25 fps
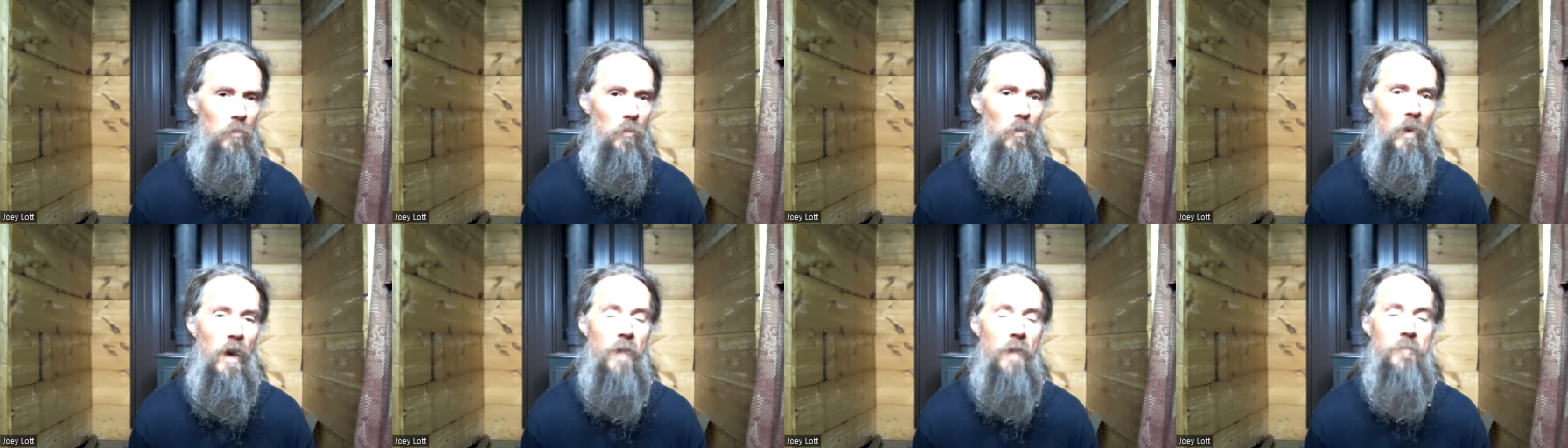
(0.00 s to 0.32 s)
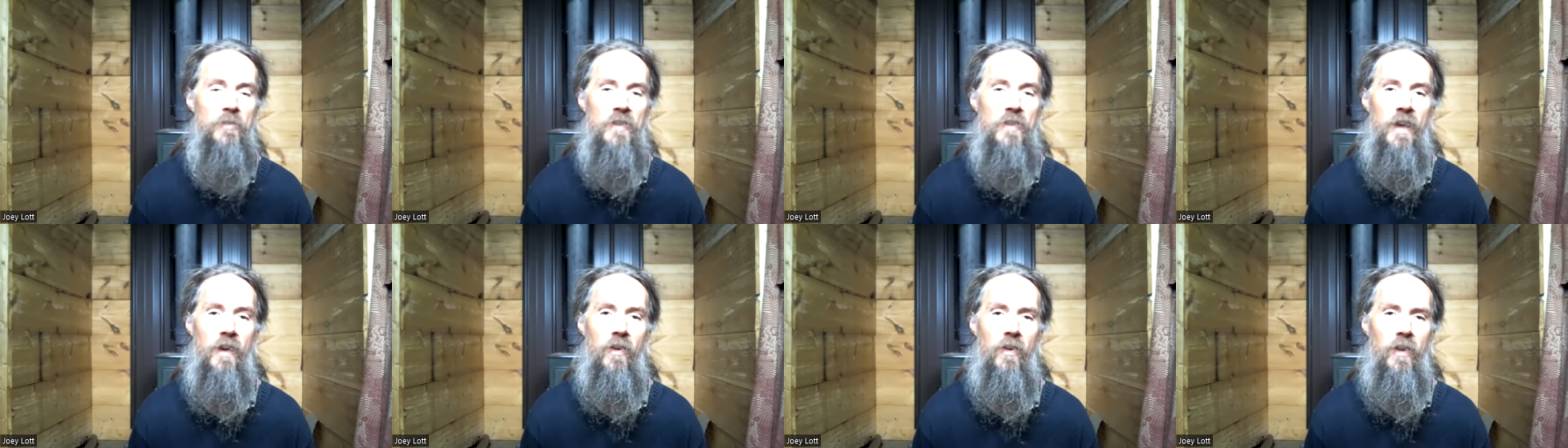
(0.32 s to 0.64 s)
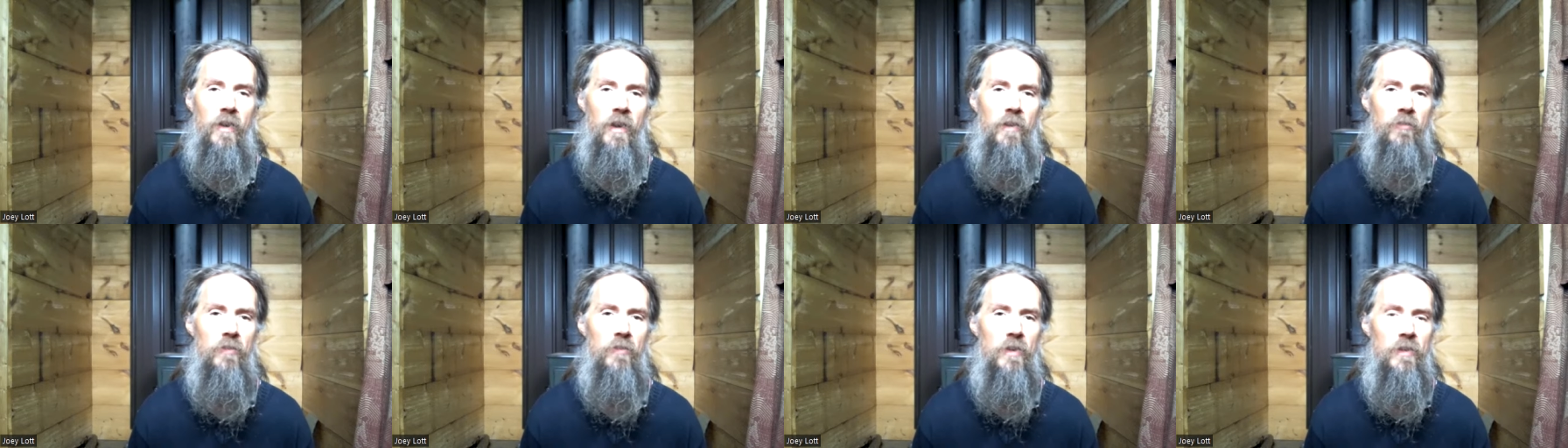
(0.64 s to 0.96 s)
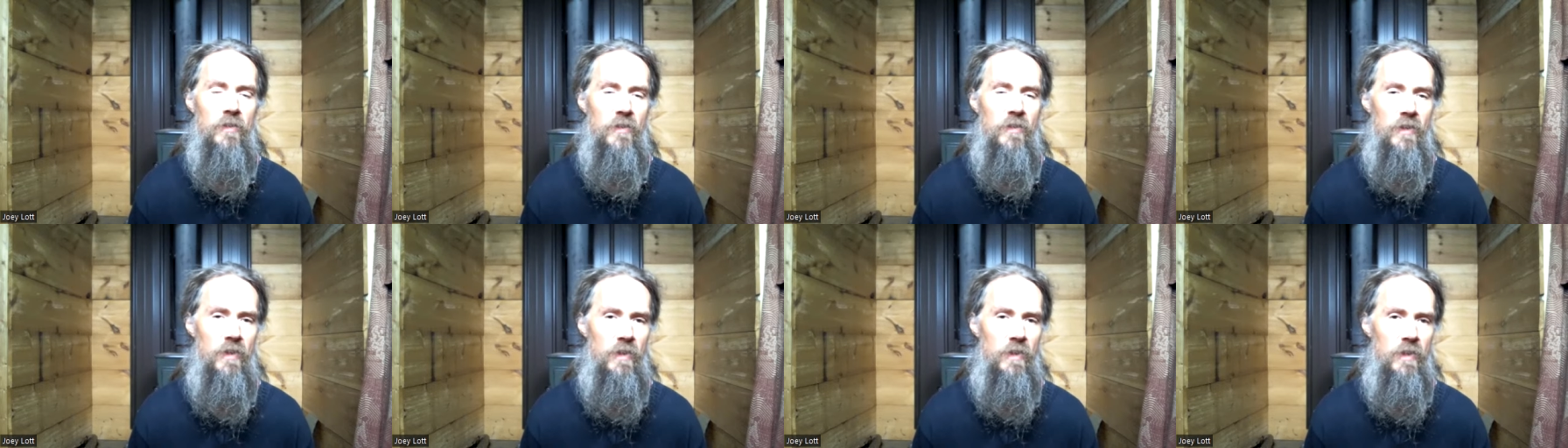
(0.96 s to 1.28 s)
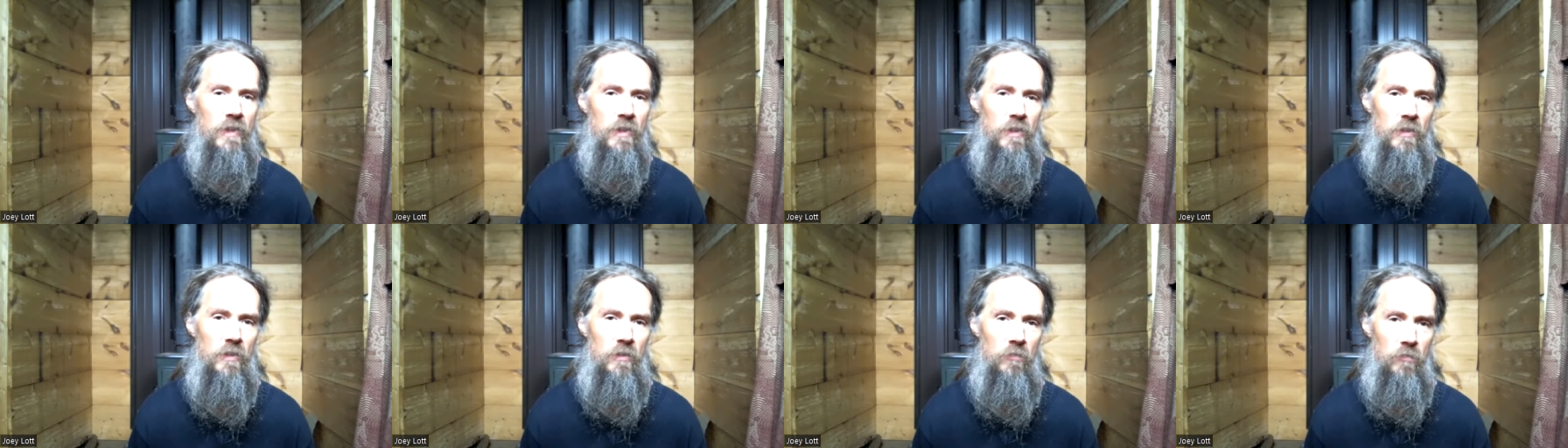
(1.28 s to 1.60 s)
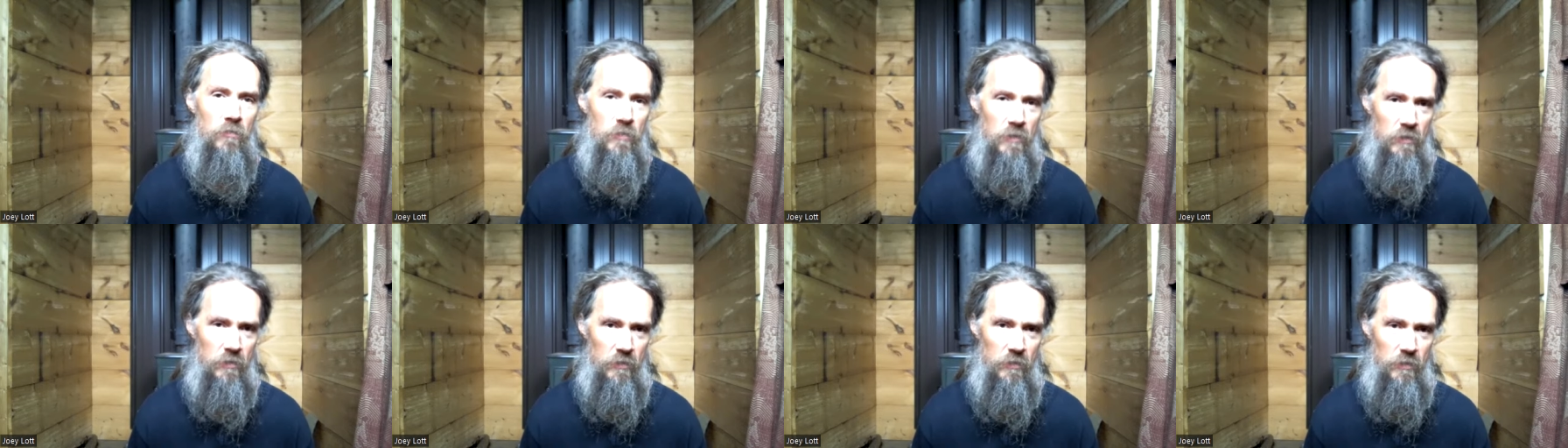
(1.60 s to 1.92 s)
wipes out everything in the
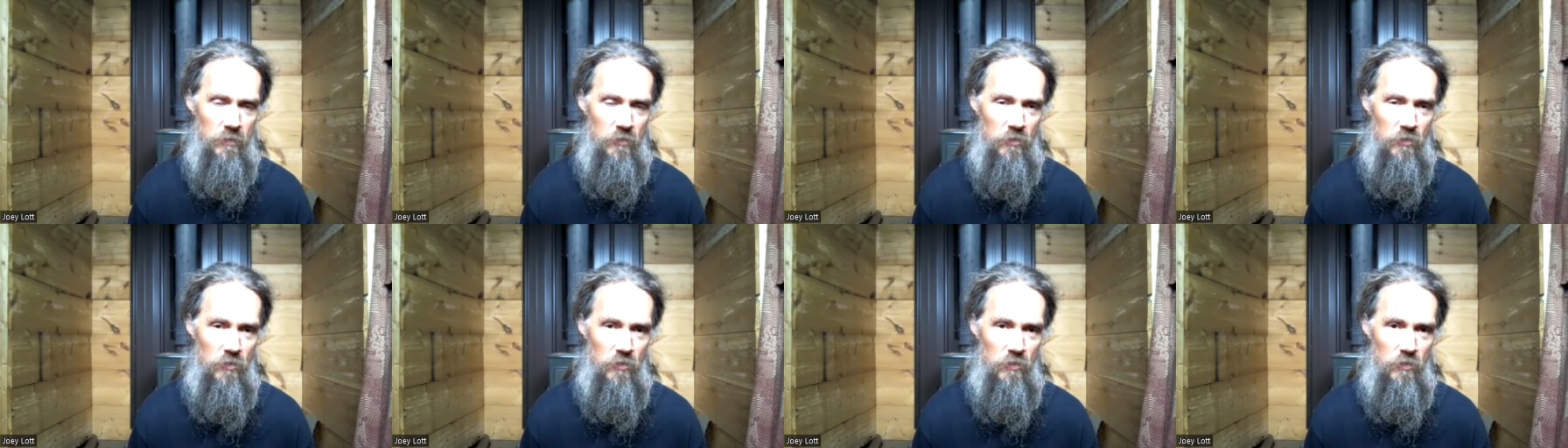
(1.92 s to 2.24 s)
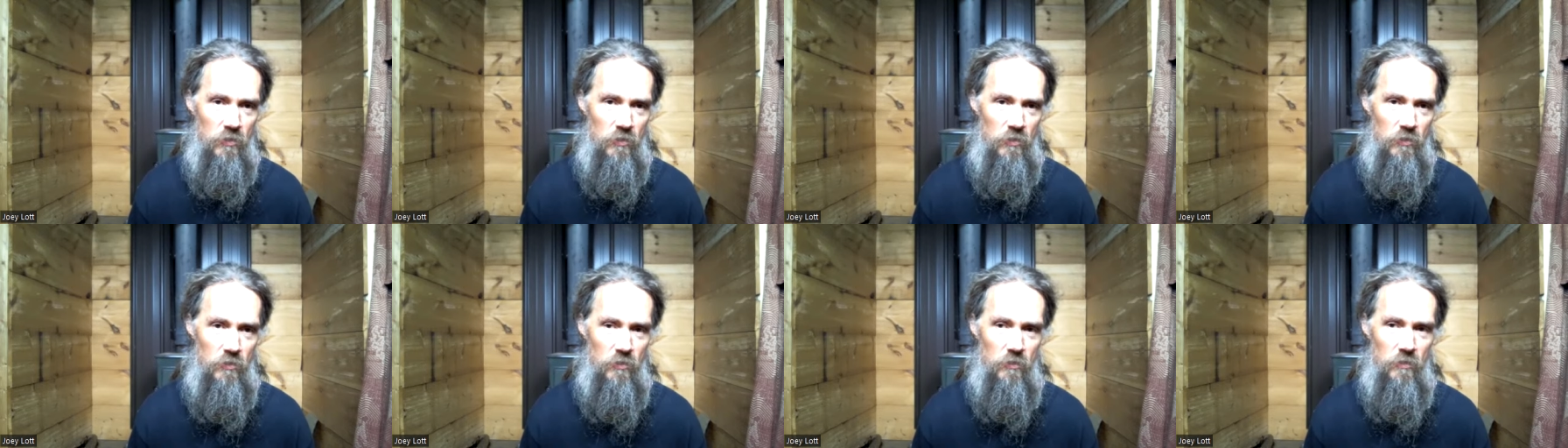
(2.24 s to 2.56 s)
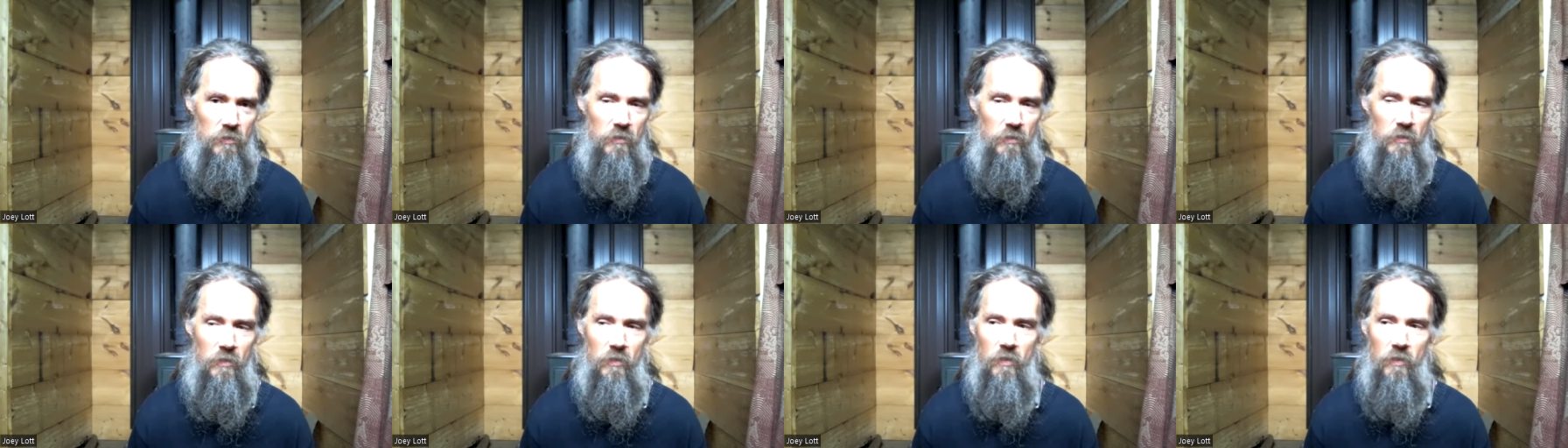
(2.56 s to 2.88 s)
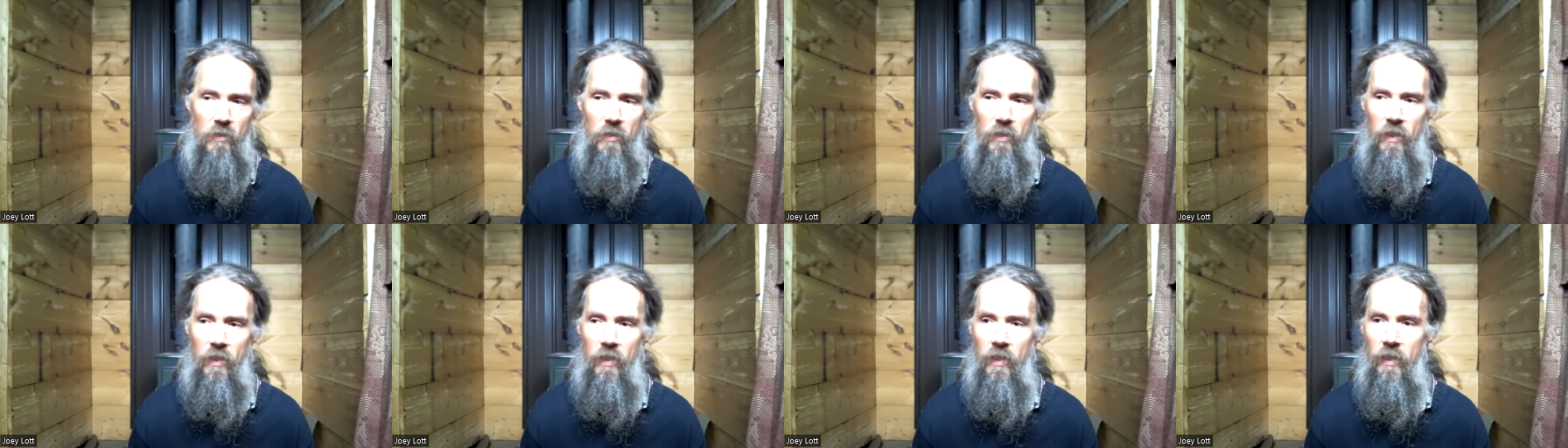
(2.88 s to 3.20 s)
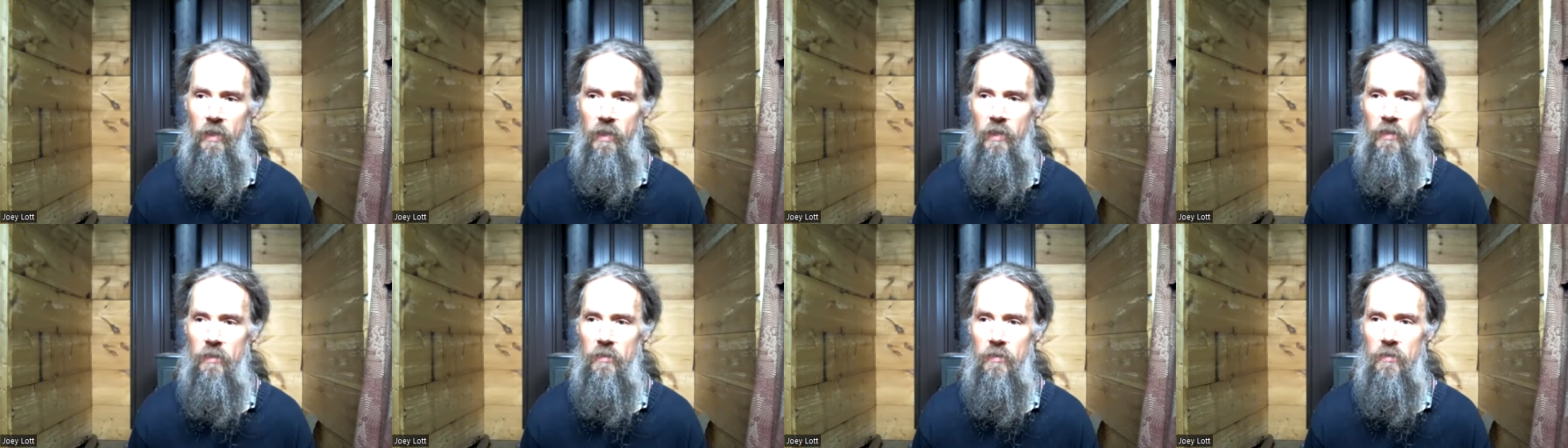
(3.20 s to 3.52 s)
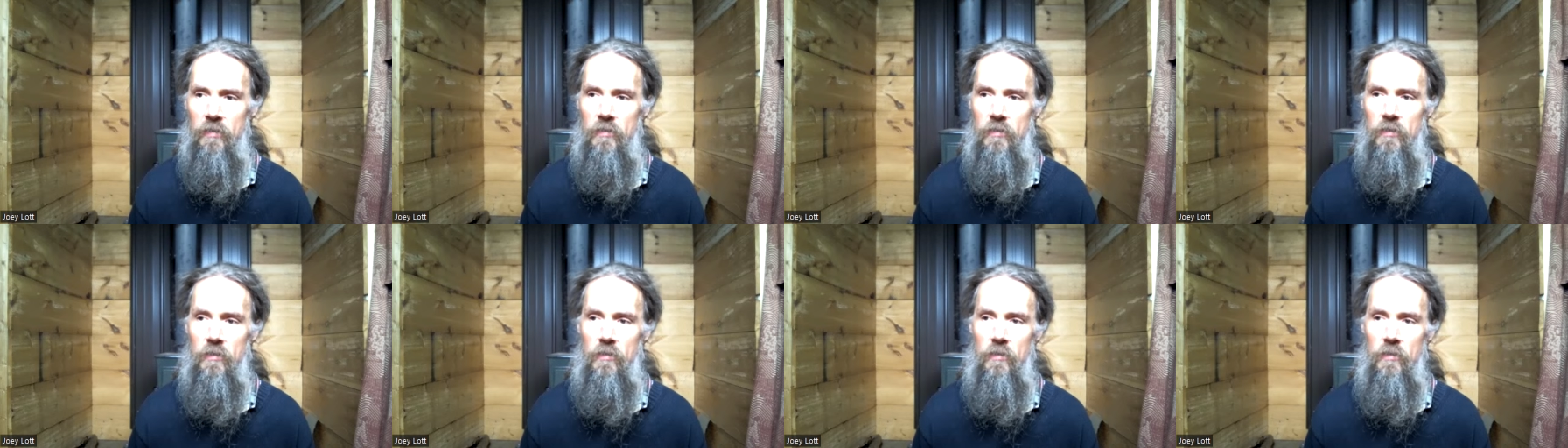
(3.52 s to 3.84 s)
village
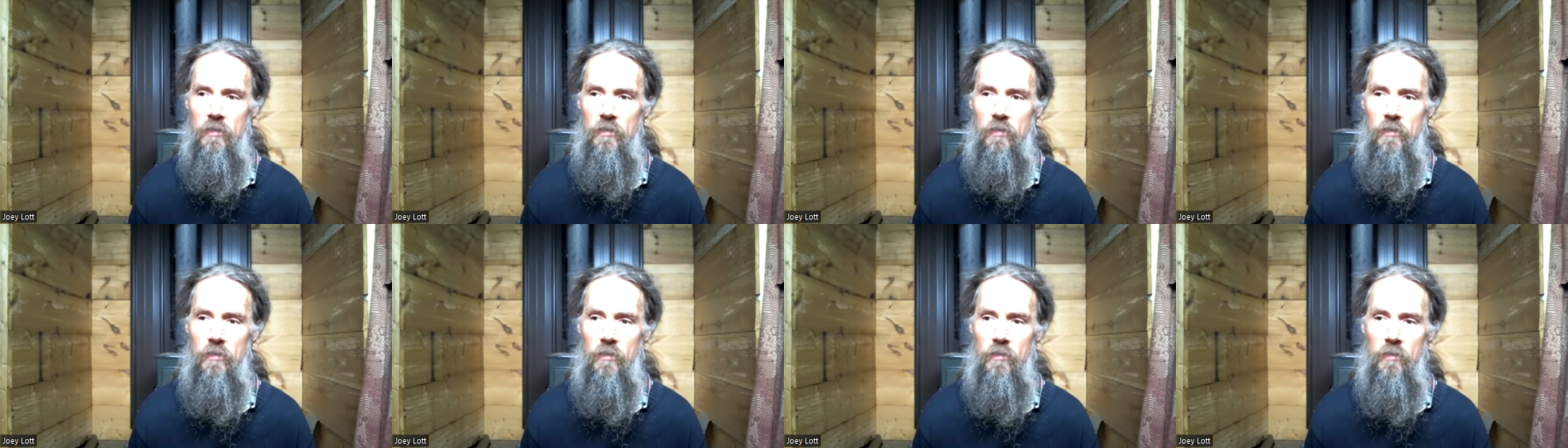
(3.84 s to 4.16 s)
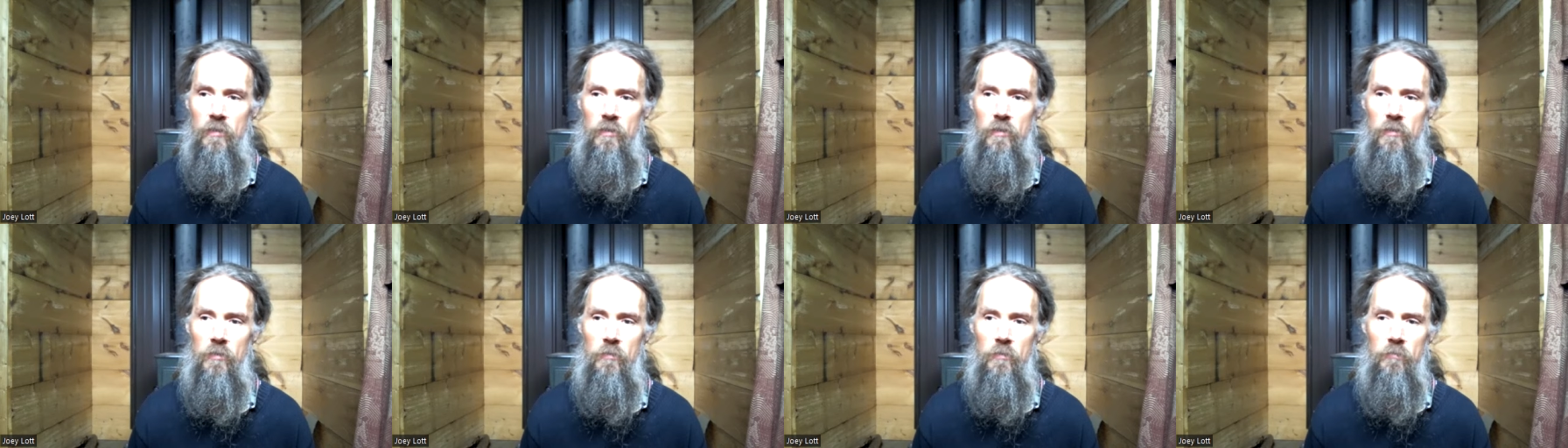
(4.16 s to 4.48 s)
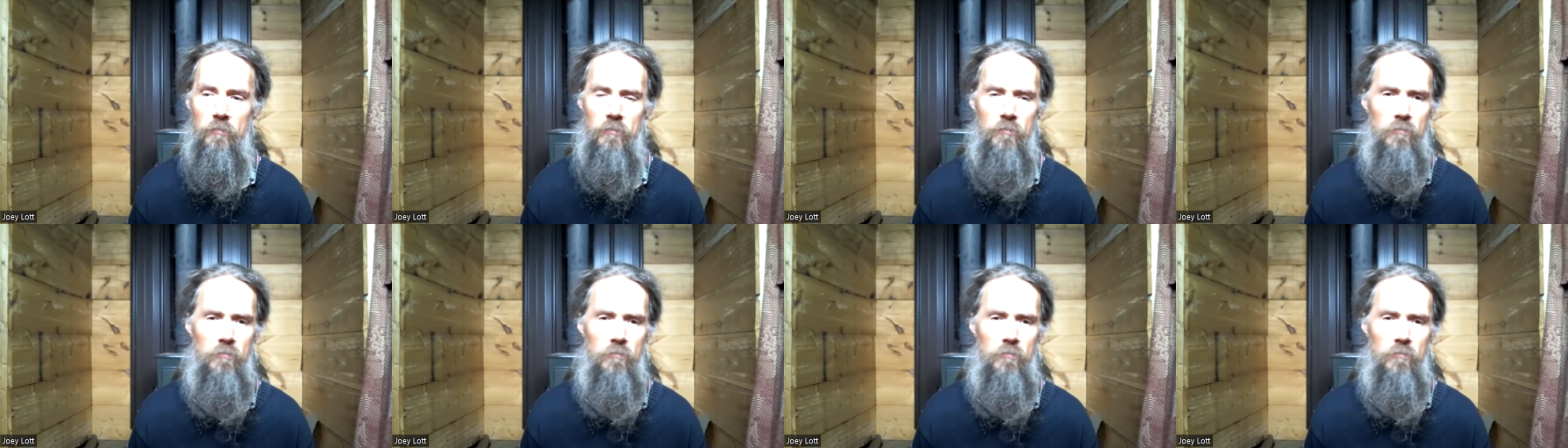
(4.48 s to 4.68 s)
and uh,